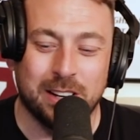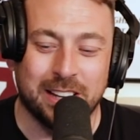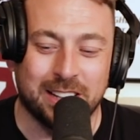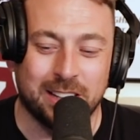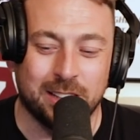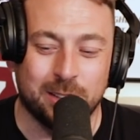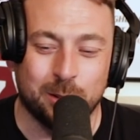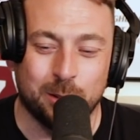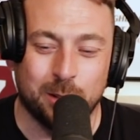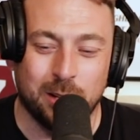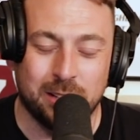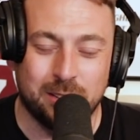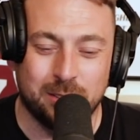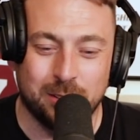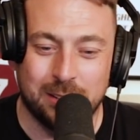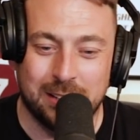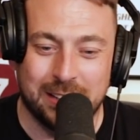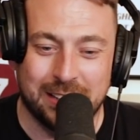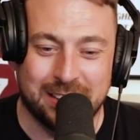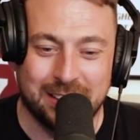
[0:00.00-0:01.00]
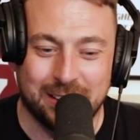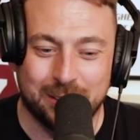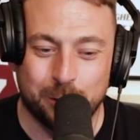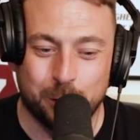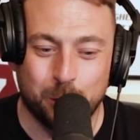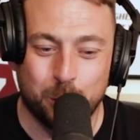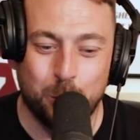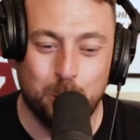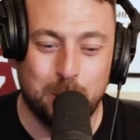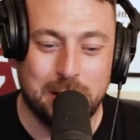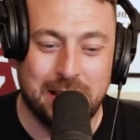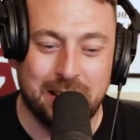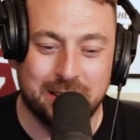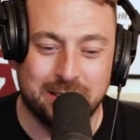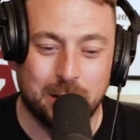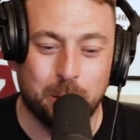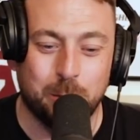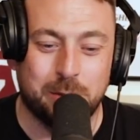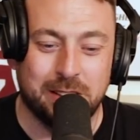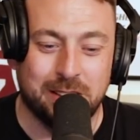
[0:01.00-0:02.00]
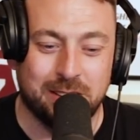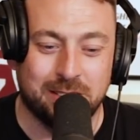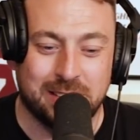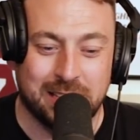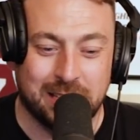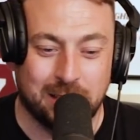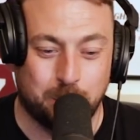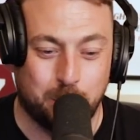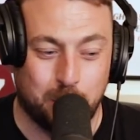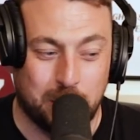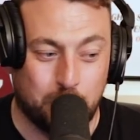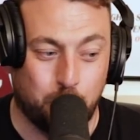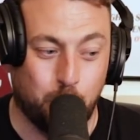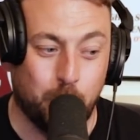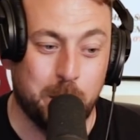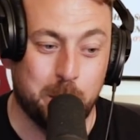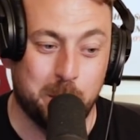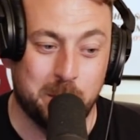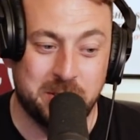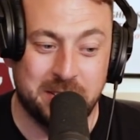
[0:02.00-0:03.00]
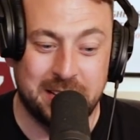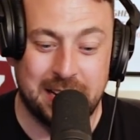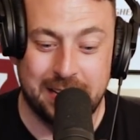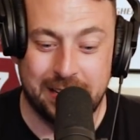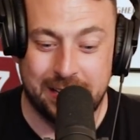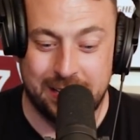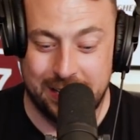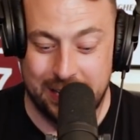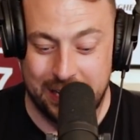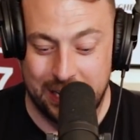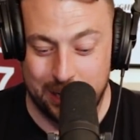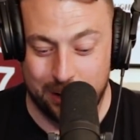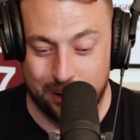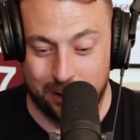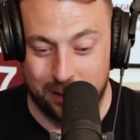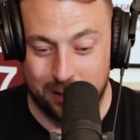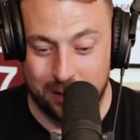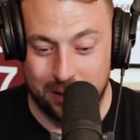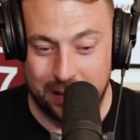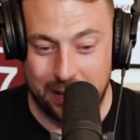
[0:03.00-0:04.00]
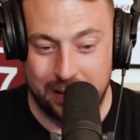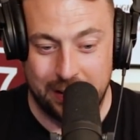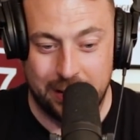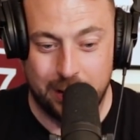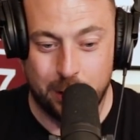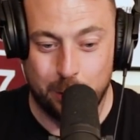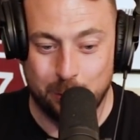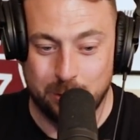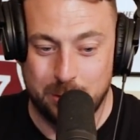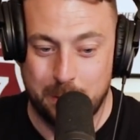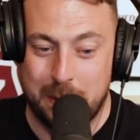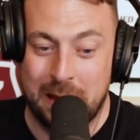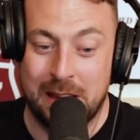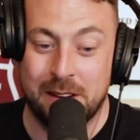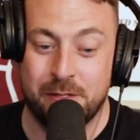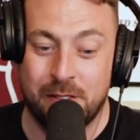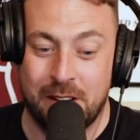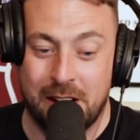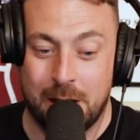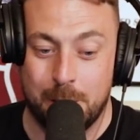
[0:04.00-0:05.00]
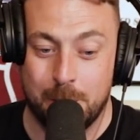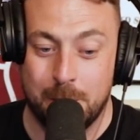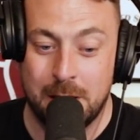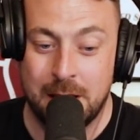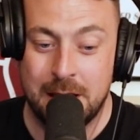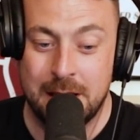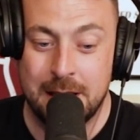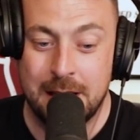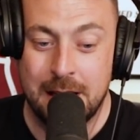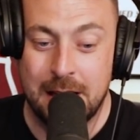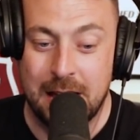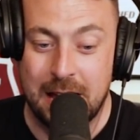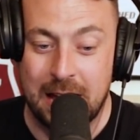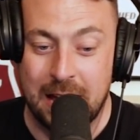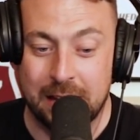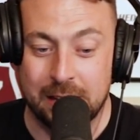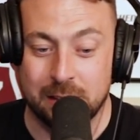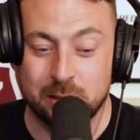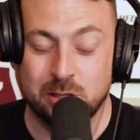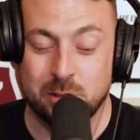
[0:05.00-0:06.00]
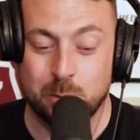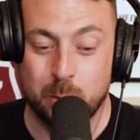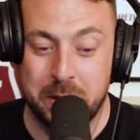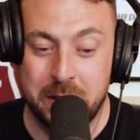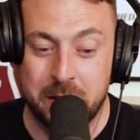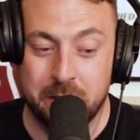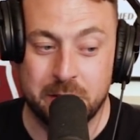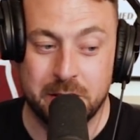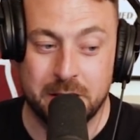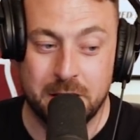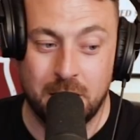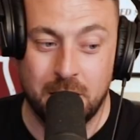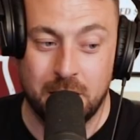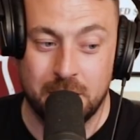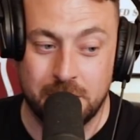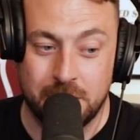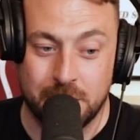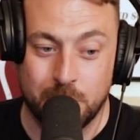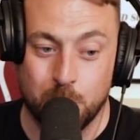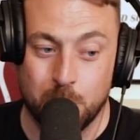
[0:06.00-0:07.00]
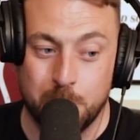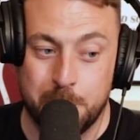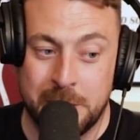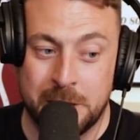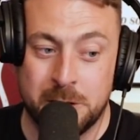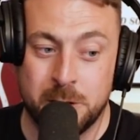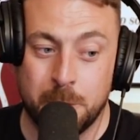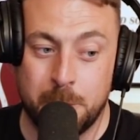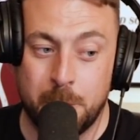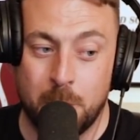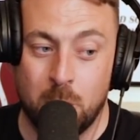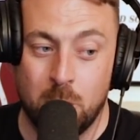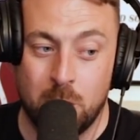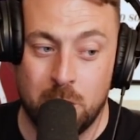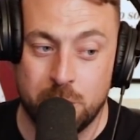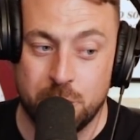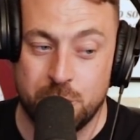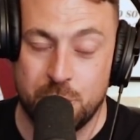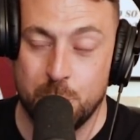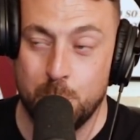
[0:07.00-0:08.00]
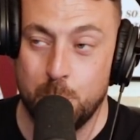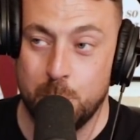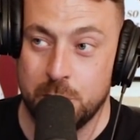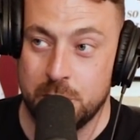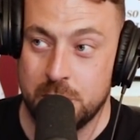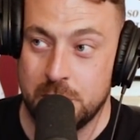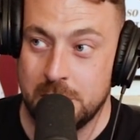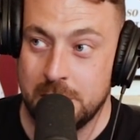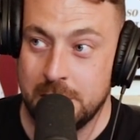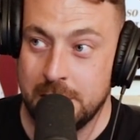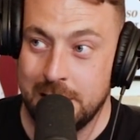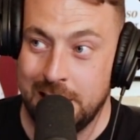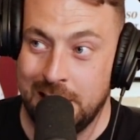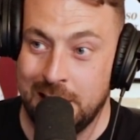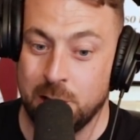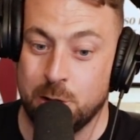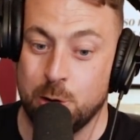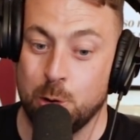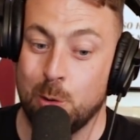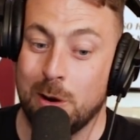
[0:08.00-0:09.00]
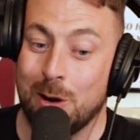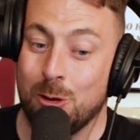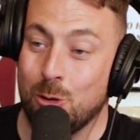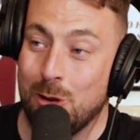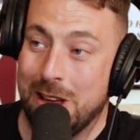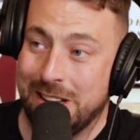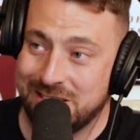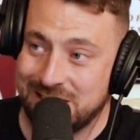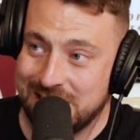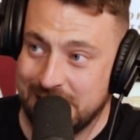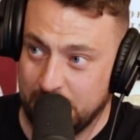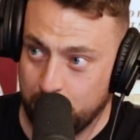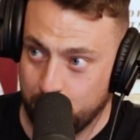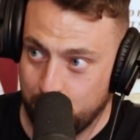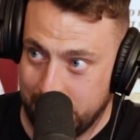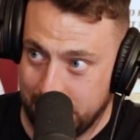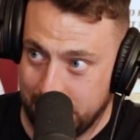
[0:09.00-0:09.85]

Like, I don't know who lays out these things, but like, we were selling here, and then there was a pet farm, and I swear to God, I could have picked up a hurl and threw it into a wrestling